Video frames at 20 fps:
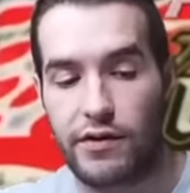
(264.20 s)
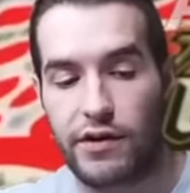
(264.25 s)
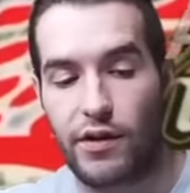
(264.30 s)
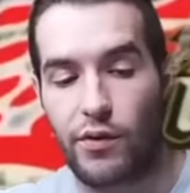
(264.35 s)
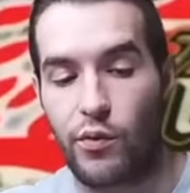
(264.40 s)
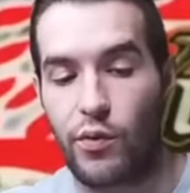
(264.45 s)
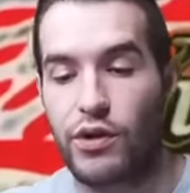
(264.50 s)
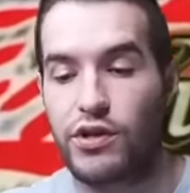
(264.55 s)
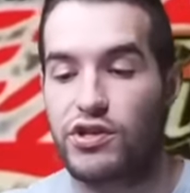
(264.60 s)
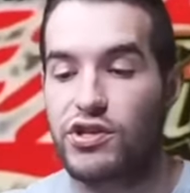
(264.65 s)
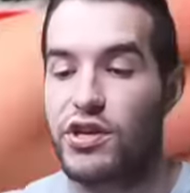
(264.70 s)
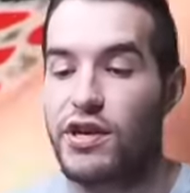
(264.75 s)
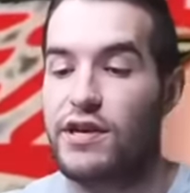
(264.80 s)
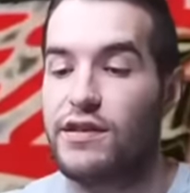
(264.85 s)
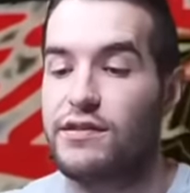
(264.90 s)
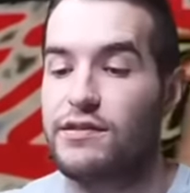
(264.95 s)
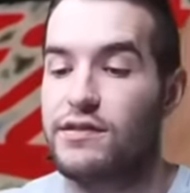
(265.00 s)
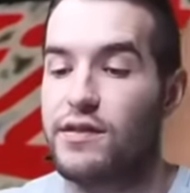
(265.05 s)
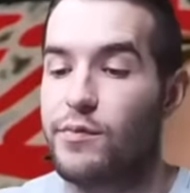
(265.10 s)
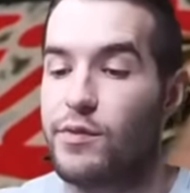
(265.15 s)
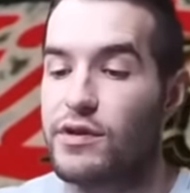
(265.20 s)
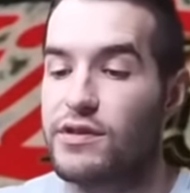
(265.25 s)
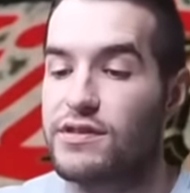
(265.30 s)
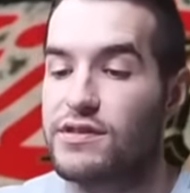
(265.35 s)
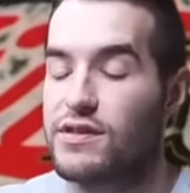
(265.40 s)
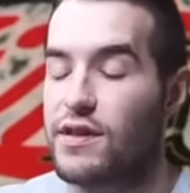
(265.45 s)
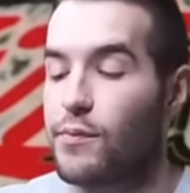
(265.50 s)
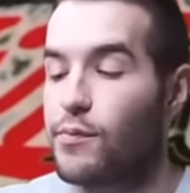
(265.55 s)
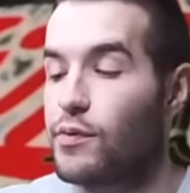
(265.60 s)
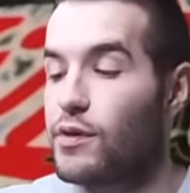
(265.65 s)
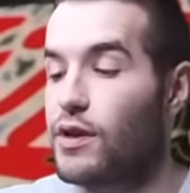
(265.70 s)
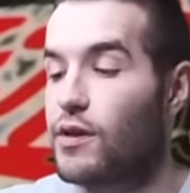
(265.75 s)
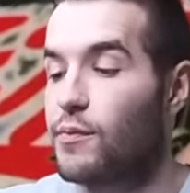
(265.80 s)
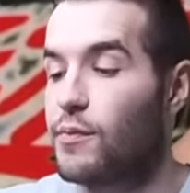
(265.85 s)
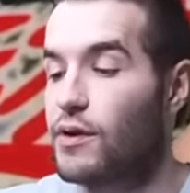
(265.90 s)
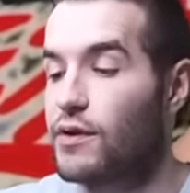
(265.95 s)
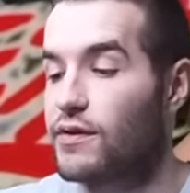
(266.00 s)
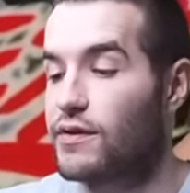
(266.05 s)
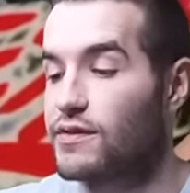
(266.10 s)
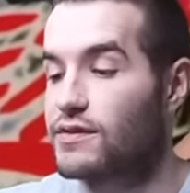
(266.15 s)
only get one chance. I better step it
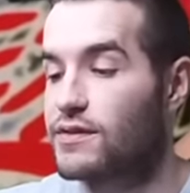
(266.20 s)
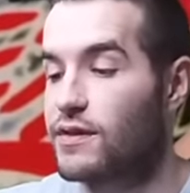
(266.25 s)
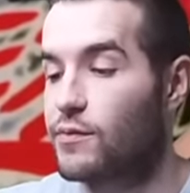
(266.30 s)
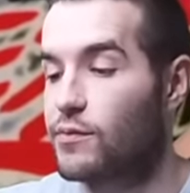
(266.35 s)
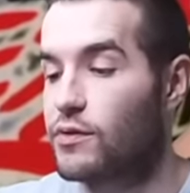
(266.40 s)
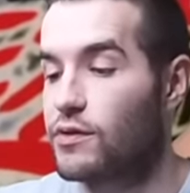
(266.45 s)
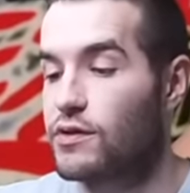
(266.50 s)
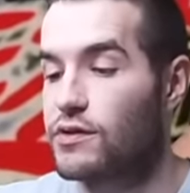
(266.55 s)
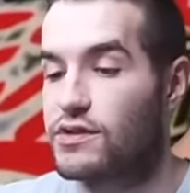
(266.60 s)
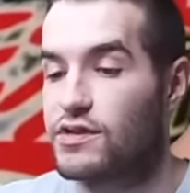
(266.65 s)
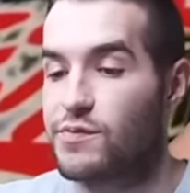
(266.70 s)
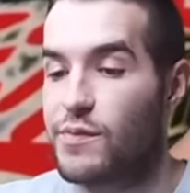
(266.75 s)
up. Better get something good.